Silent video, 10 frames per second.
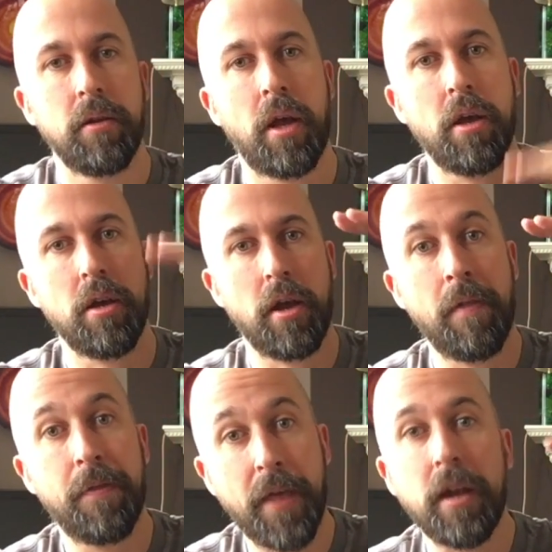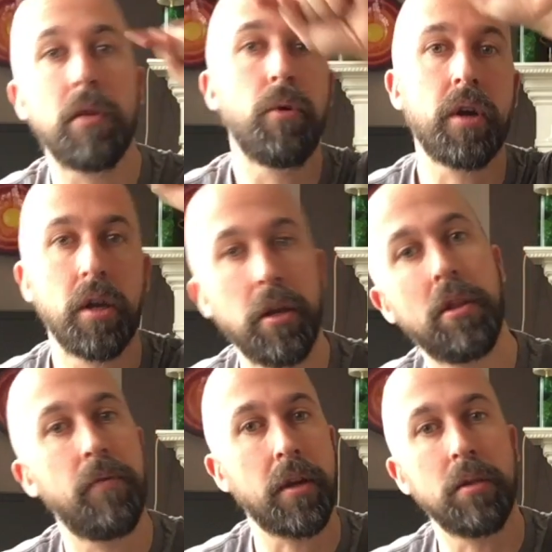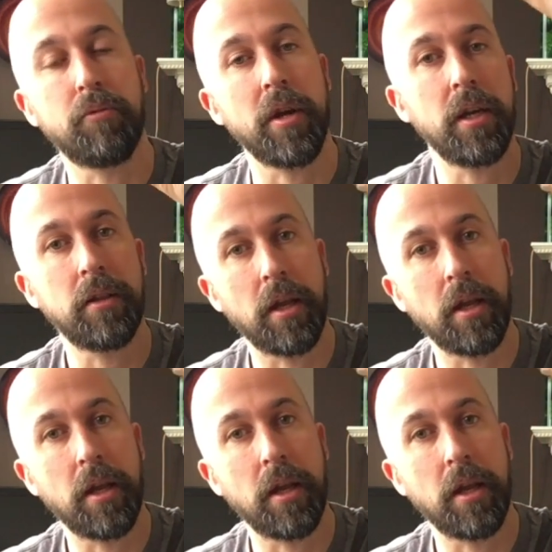and then I'll work another wriggle braid,